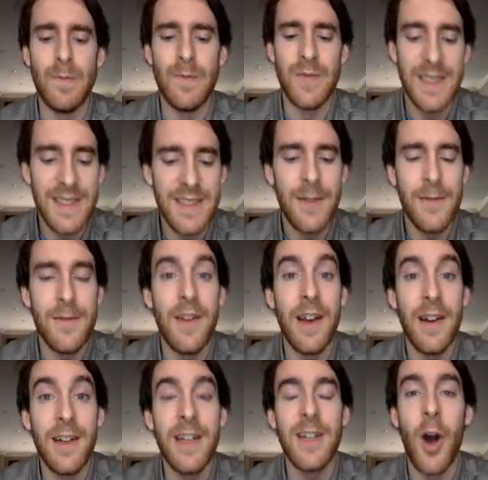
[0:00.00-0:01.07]
this is a
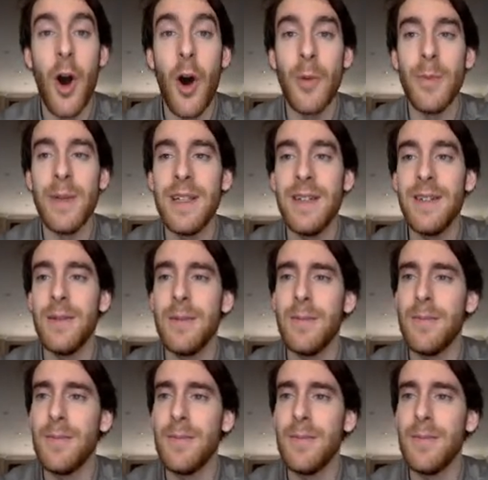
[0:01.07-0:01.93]
very common